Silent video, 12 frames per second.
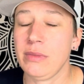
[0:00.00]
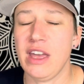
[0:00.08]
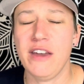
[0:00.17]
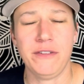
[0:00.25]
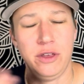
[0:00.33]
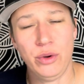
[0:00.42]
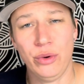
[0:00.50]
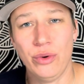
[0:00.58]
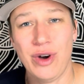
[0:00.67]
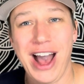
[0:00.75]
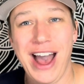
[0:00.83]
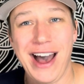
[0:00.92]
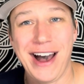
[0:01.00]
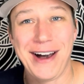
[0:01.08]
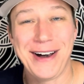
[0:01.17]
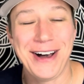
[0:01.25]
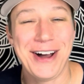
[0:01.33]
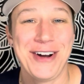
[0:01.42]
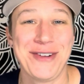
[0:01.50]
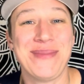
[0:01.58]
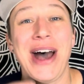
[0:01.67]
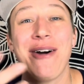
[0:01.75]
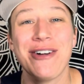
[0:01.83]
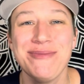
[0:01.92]
If you are
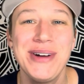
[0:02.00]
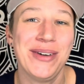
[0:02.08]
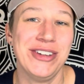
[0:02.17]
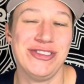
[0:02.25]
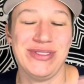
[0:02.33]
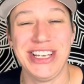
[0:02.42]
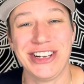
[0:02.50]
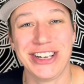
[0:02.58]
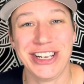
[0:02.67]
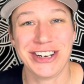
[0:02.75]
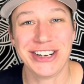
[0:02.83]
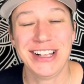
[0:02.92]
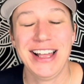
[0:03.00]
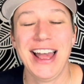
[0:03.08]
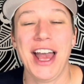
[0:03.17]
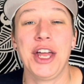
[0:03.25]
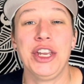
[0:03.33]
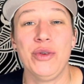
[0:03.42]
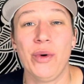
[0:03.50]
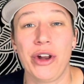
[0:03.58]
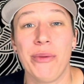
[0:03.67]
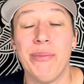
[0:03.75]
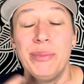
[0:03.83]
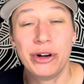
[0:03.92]
empowered by what you hear here and you want
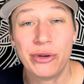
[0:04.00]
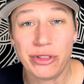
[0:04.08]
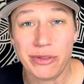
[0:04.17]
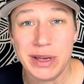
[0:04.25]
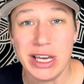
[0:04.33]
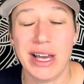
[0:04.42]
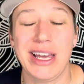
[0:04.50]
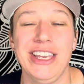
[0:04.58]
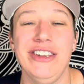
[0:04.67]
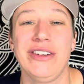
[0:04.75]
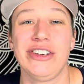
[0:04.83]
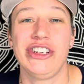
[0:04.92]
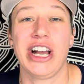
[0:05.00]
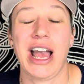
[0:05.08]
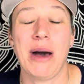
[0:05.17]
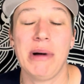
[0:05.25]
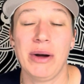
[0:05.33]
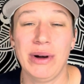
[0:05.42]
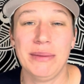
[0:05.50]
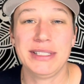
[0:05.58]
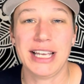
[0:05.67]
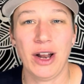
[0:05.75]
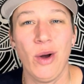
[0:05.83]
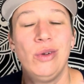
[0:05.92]
to book with me, again, you can check out my
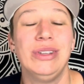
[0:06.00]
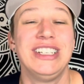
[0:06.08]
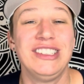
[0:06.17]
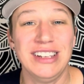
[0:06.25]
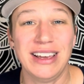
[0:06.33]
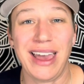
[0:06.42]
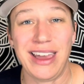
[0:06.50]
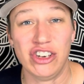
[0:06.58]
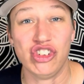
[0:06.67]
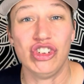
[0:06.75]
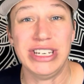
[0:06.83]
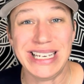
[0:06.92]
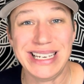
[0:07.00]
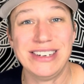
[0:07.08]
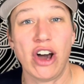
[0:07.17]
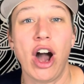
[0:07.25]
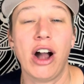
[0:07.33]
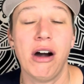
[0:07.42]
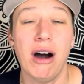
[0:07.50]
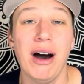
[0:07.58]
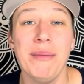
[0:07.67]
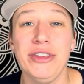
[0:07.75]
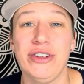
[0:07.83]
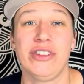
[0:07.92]
website,
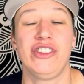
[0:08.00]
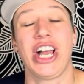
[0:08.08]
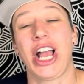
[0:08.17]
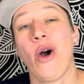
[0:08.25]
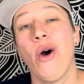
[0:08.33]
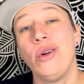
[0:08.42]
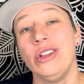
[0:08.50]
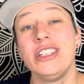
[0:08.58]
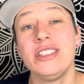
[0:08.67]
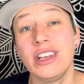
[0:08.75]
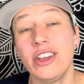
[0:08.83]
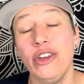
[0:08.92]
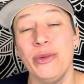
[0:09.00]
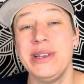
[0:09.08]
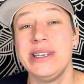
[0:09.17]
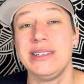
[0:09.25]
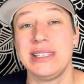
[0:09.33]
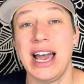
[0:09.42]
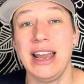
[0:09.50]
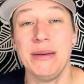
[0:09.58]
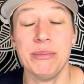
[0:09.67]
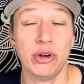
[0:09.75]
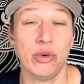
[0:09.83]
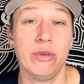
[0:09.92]
holistichd.com. You can check out Holistic Human Design and
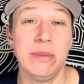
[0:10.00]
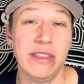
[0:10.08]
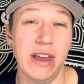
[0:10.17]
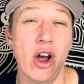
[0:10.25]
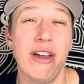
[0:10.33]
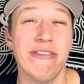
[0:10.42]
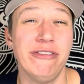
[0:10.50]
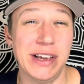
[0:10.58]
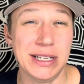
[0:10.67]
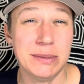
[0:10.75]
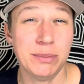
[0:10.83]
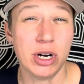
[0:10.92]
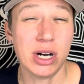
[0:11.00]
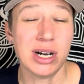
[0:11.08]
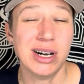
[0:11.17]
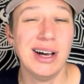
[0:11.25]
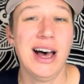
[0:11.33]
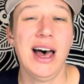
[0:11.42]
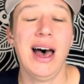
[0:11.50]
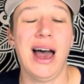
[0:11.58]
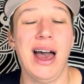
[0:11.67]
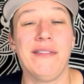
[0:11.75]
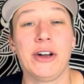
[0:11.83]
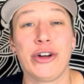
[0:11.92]
book with me there on Facebook. I
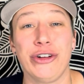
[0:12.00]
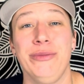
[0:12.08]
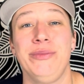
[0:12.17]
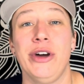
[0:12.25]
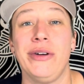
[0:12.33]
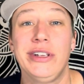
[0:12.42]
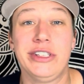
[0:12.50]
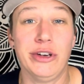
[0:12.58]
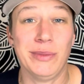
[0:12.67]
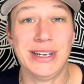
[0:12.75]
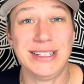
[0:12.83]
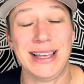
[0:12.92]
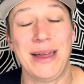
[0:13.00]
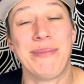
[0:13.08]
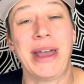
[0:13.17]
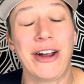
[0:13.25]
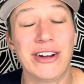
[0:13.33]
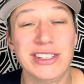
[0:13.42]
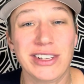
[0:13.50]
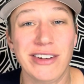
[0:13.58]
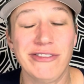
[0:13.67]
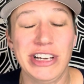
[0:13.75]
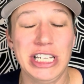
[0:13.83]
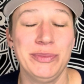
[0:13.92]
have a group known as Human Design Parents
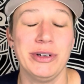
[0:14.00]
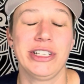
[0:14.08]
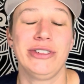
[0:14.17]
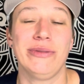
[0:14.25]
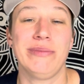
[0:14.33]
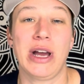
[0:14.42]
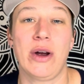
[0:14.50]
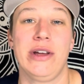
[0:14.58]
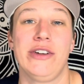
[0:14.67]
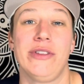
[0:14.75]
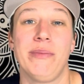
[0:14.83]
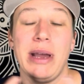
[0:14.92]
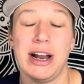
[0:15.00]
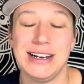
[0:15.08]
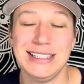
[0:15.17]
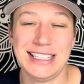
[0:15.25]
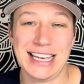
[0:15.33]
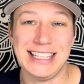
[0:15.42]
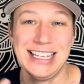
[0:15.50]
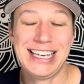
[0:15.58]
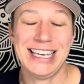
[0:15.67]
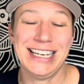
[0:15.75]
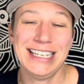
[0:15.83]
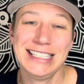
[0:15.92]
on Facebook to empower you, the parent and the
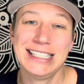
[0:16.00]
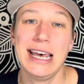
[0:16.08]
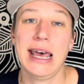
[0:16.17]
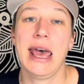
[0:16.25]
kids.